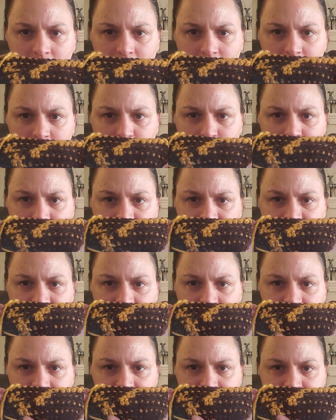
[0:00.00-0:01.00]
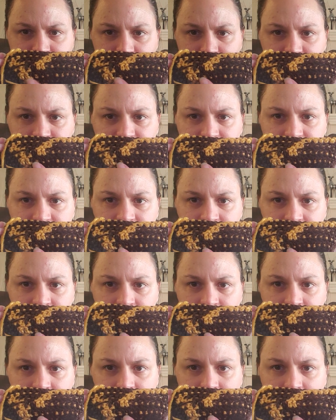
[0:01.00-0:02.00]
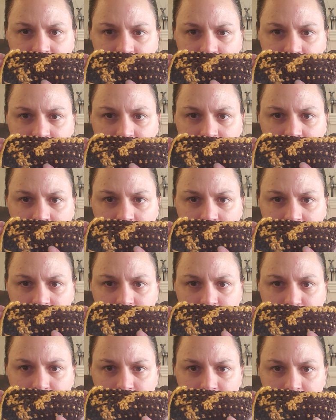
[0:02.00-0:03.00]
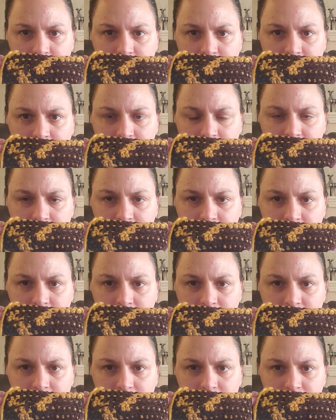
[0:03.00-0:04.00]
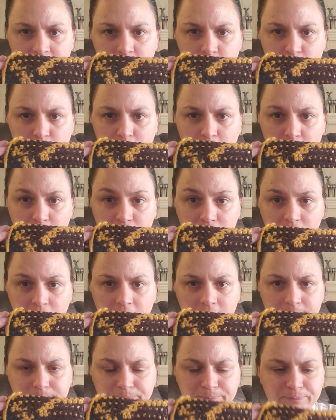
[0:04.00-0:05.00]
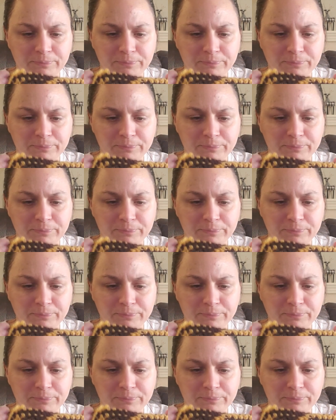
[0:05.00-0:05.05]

you basically just carry it along the bottom and loop over it.